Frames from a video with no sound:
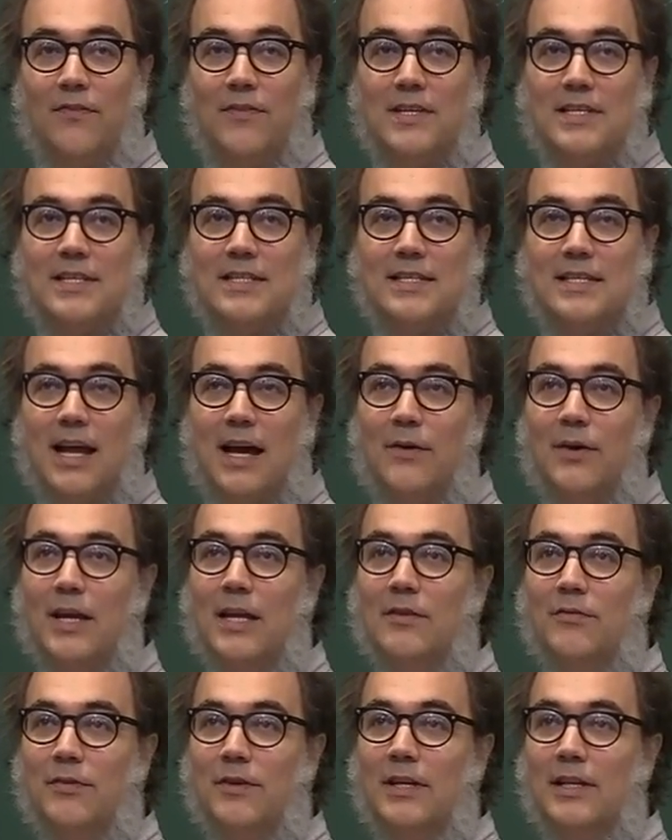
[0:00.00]
which is now
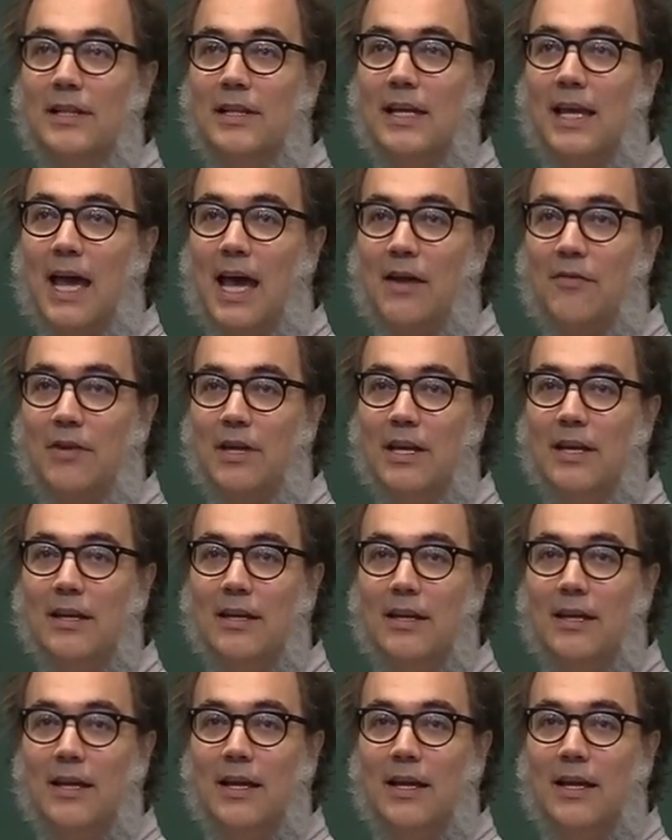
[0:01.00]
infinitely heavy,